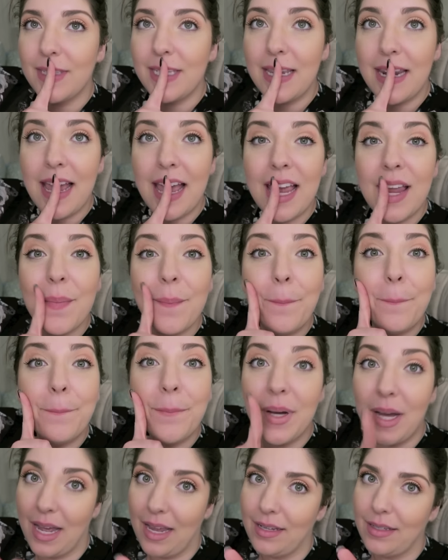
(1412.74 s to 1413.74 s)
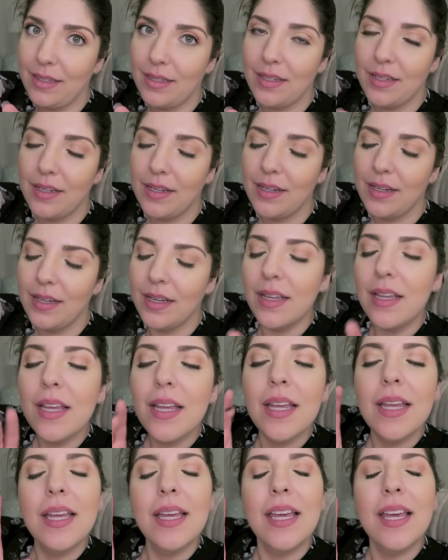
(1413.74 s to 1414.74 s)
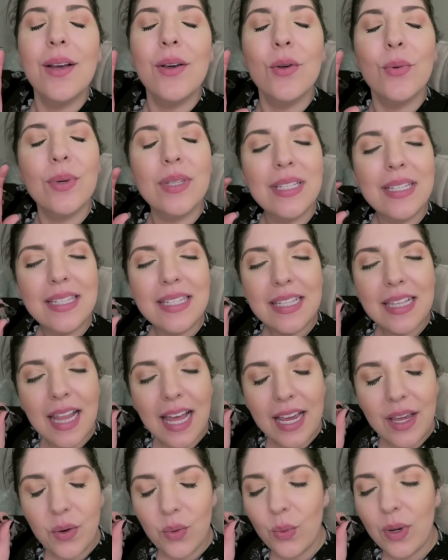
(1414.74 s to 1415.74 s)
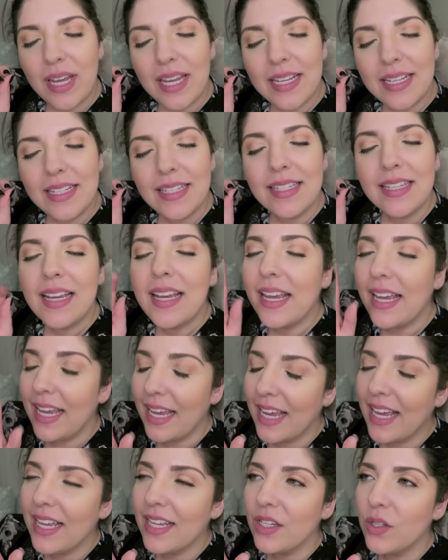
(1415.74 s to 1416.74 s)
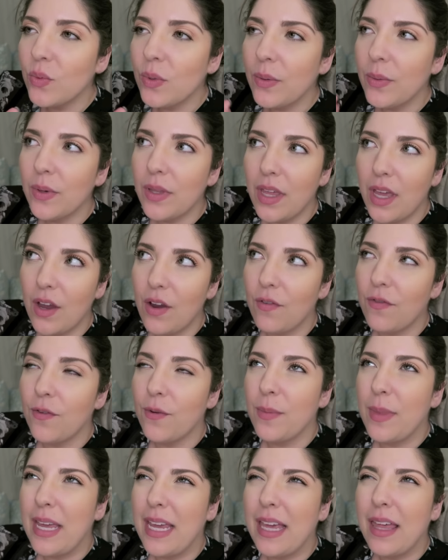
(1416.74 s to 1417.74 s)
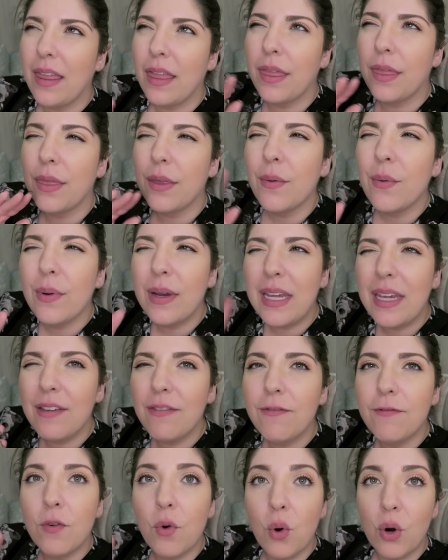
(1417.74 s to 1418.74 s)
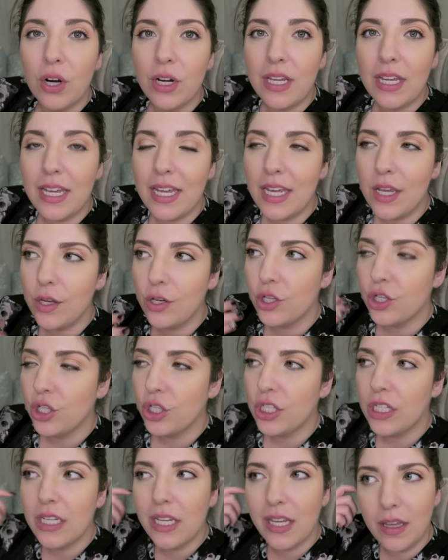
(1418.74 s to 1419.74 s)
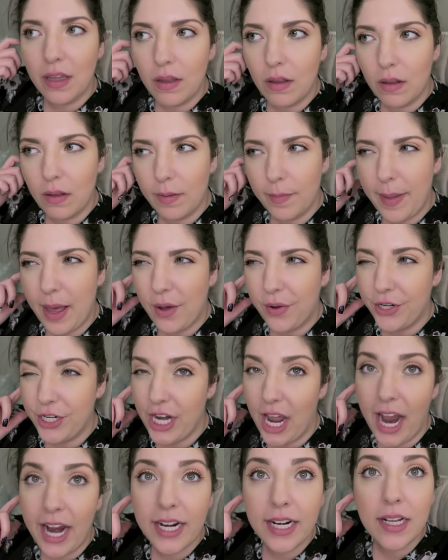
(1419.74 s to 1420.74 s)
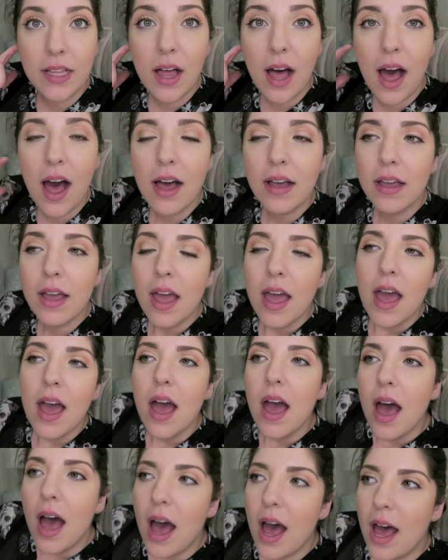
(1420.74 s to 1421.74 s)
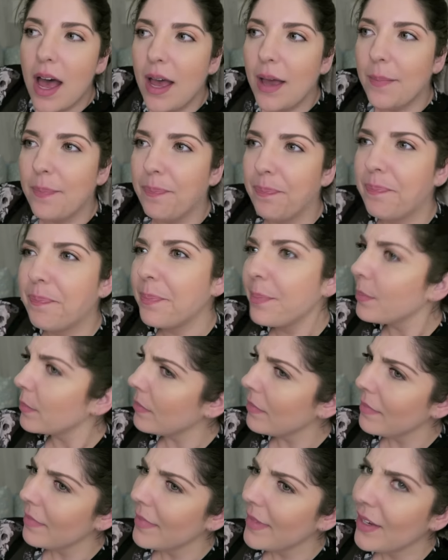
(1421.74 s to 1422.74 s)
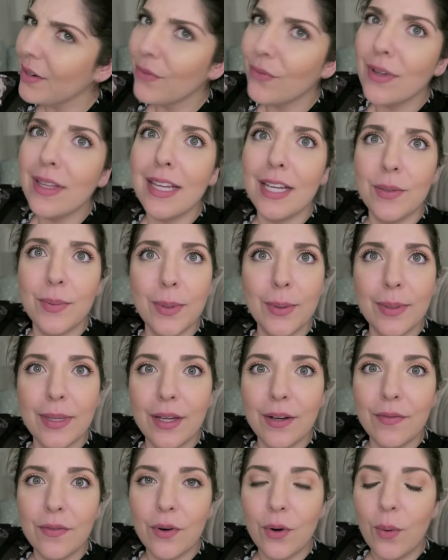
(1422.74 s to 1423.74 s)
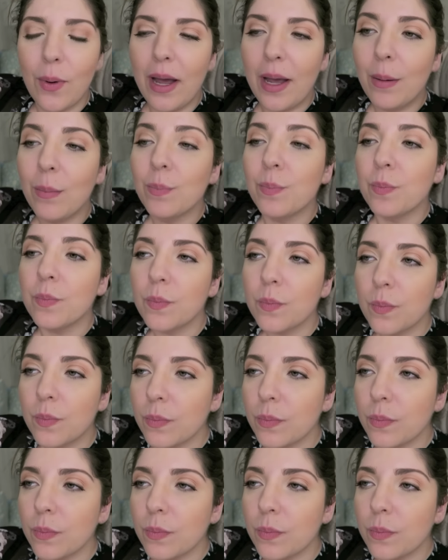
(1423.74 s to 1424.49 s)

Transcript: today, but it was a slight wind and we were there from like three forty-ish till about nine o'clock. Um, I didn't realize we were there for a while.